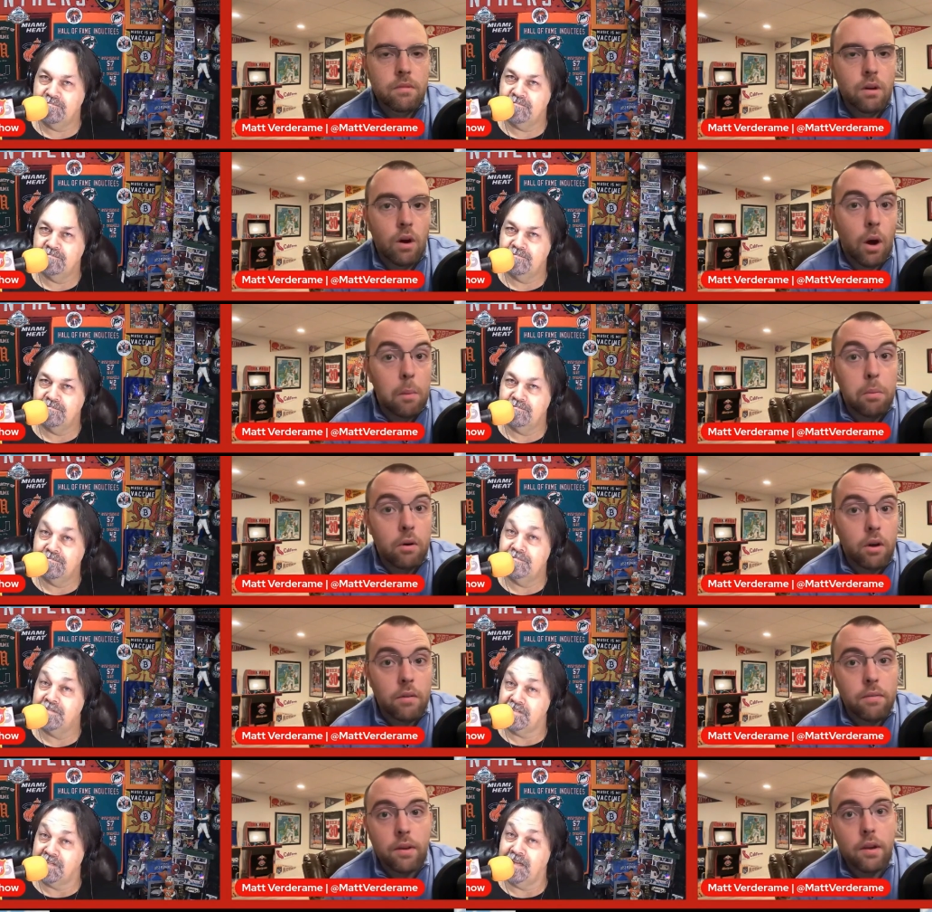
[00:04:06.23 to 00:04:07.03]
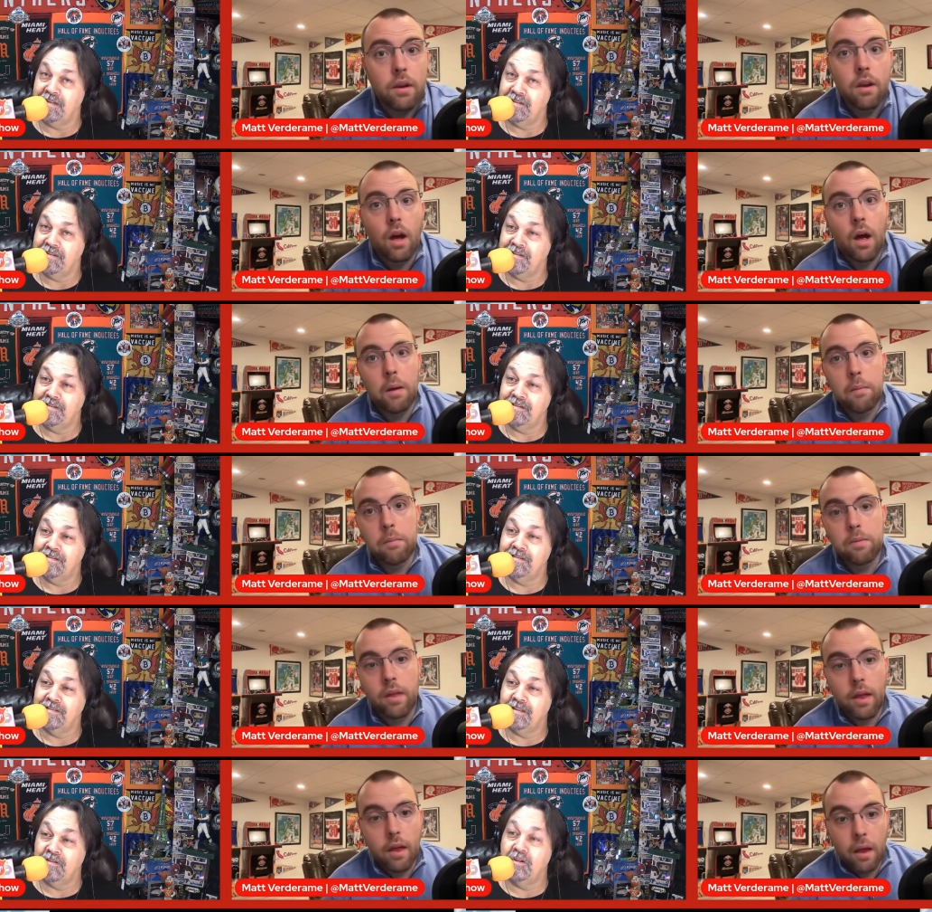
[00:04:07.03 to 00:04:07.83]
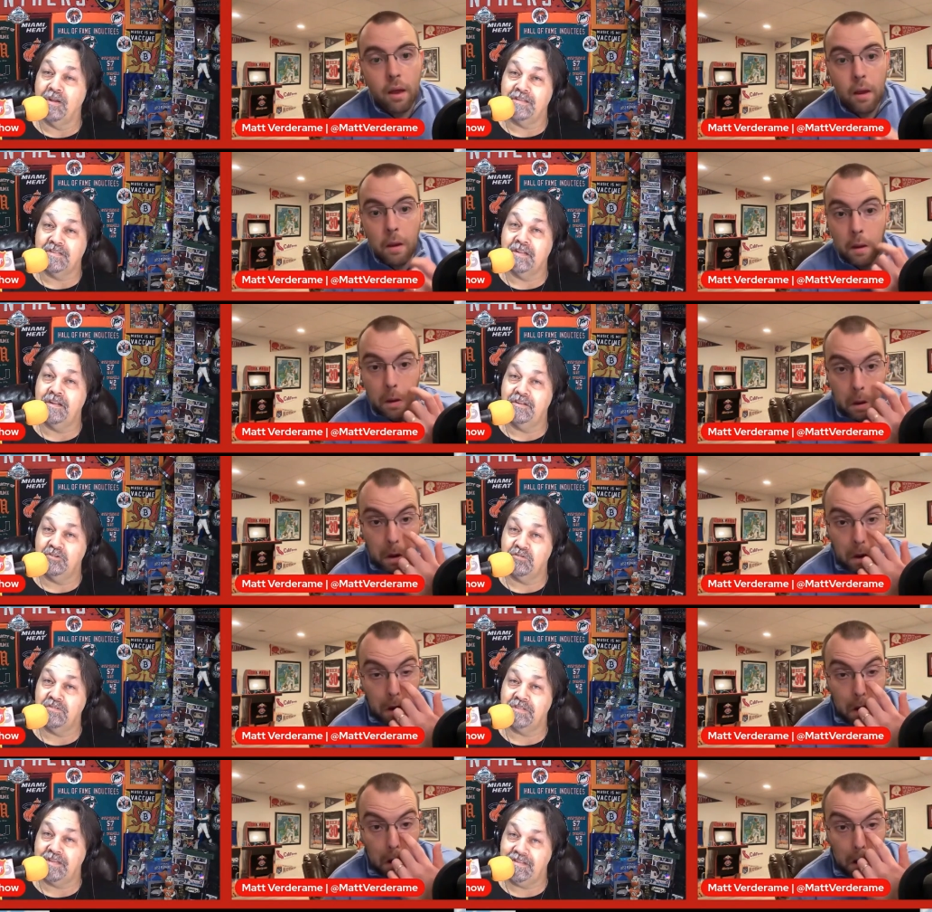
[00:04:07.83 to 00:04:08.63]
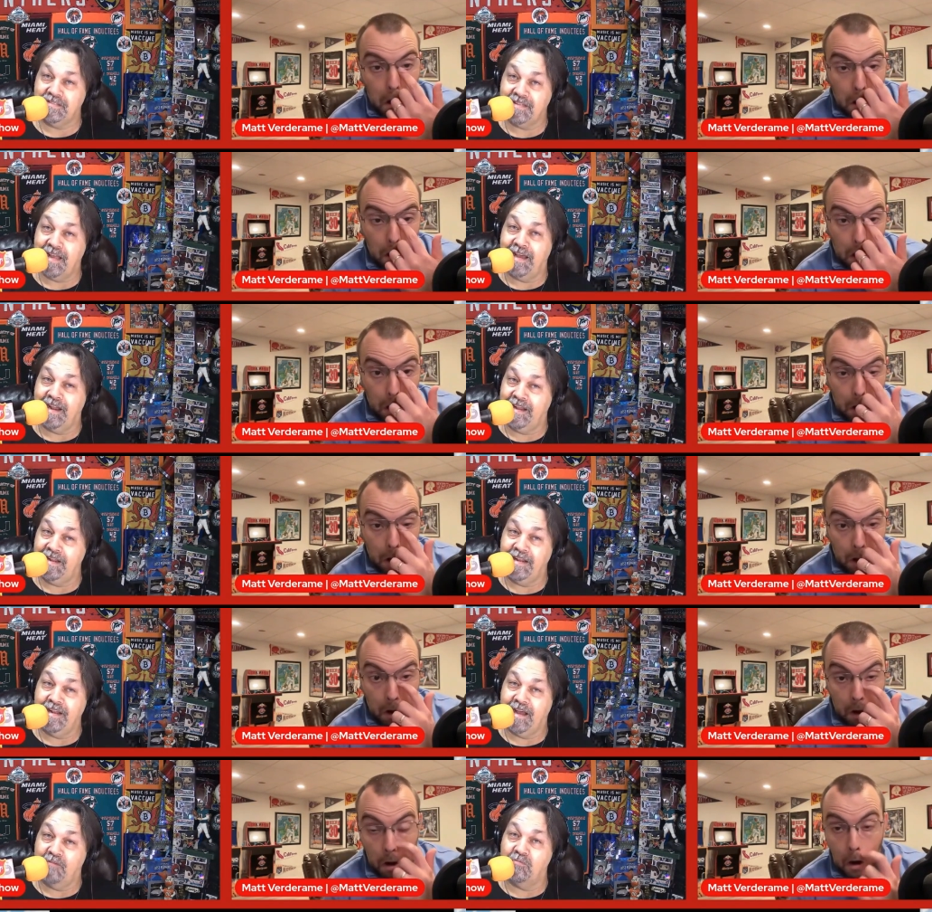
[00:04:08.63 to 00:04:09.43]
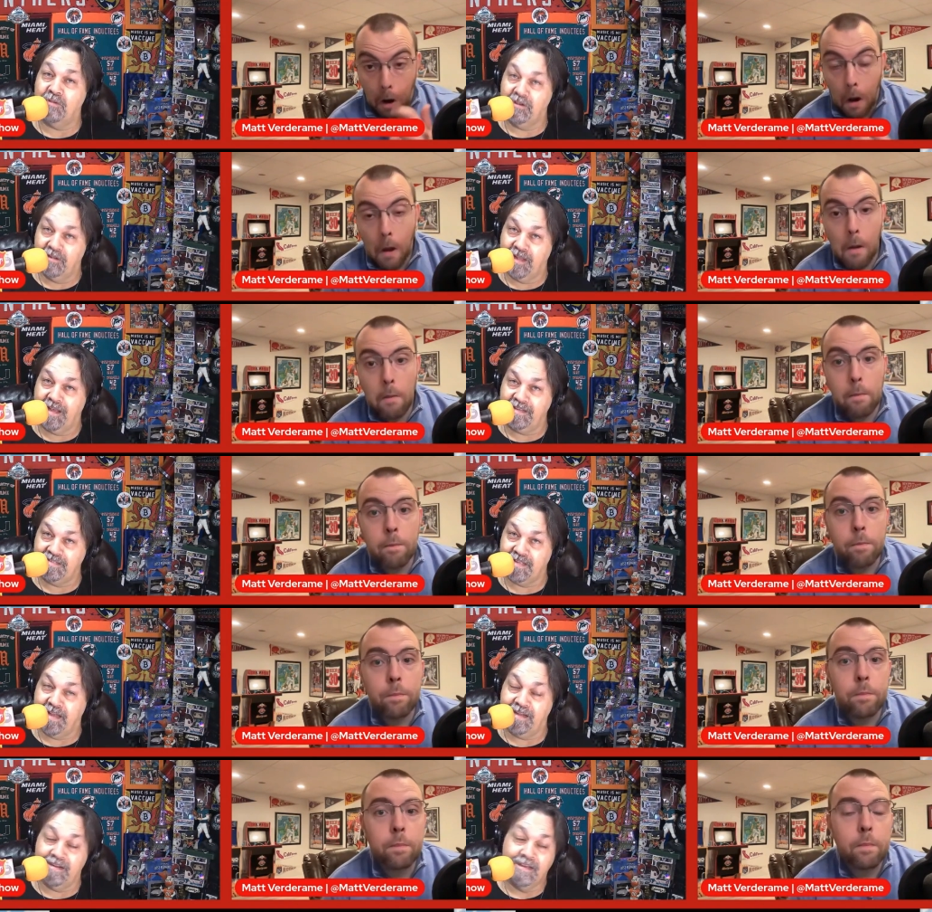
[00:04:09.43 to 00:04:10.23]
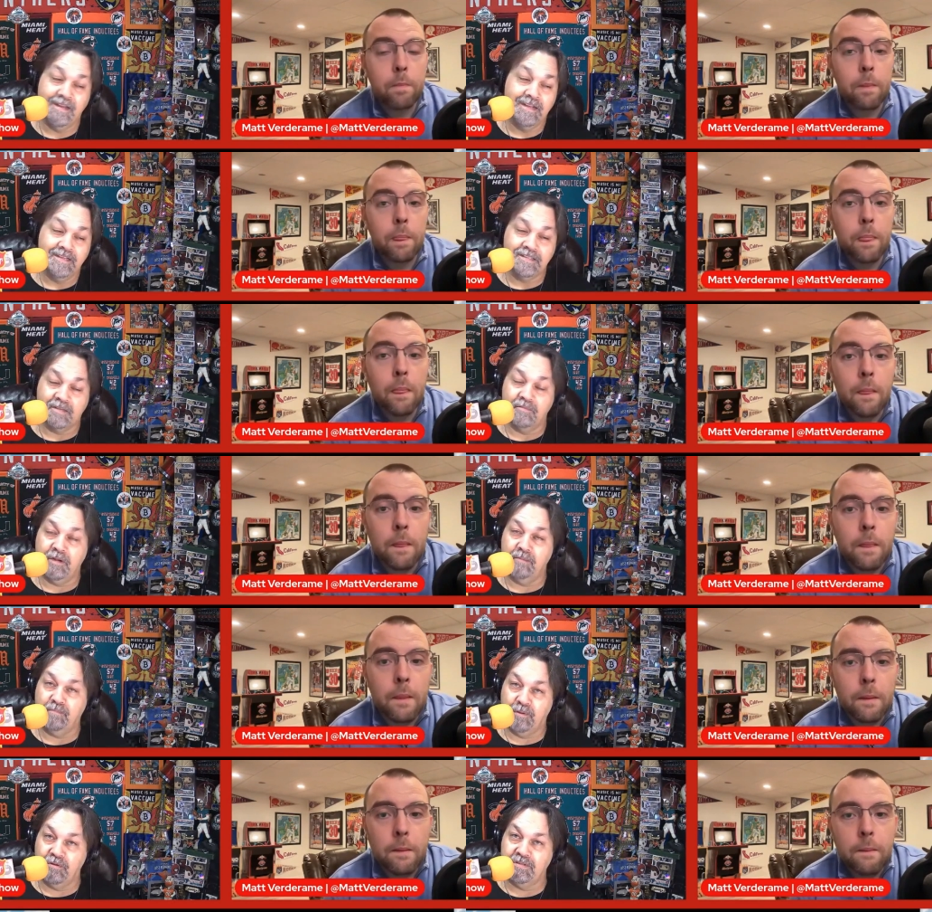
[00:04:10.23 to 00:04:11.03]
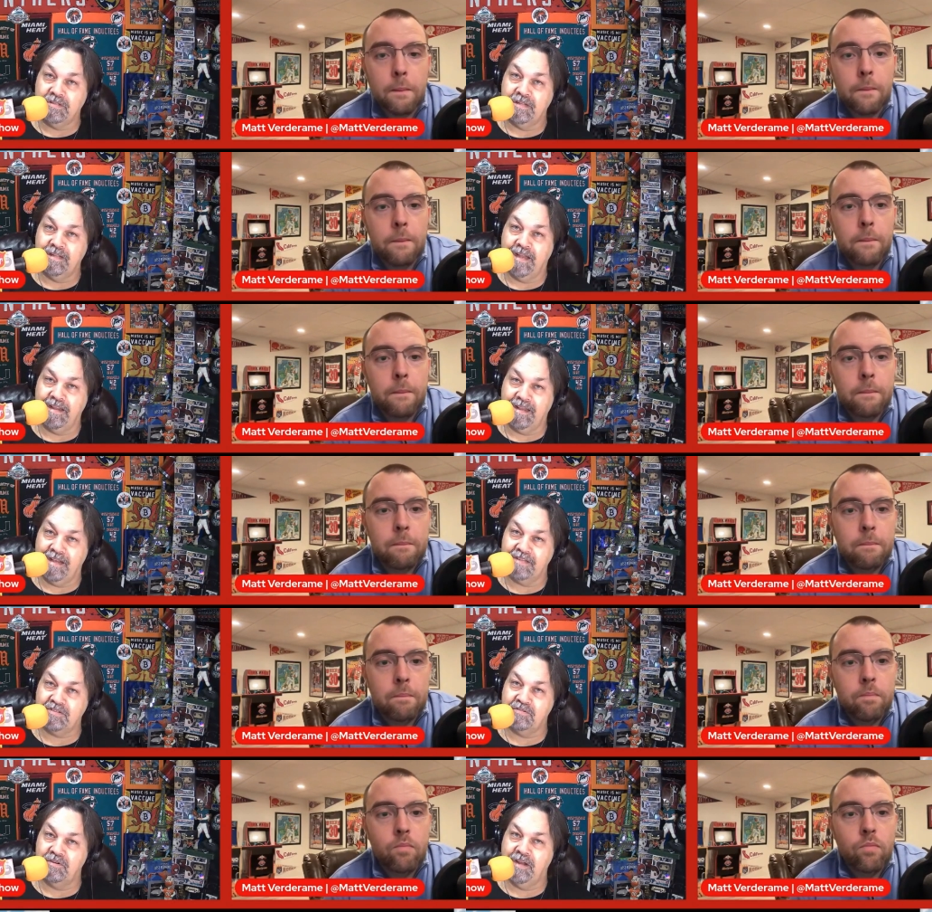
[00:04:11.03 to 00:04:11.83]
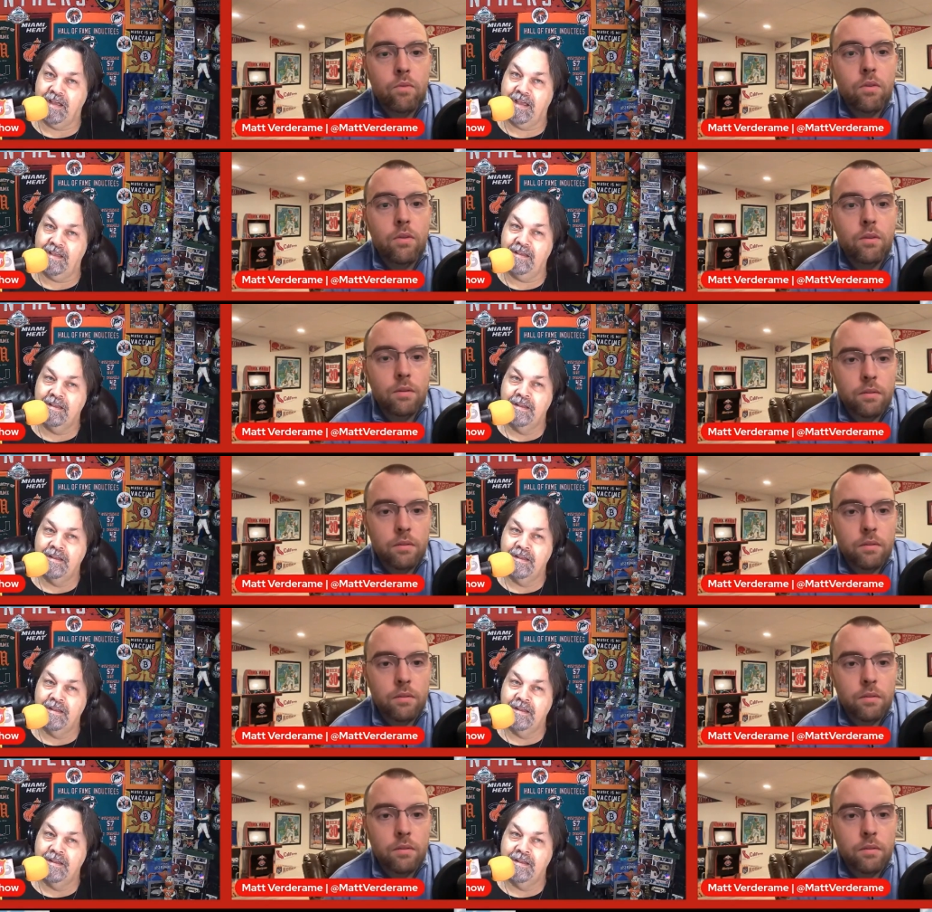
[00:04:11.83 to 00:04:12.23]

Speaker 1: Oh, I believe it. No, it's an interesting stat. I did not realize that. Somebody posted that yesterday,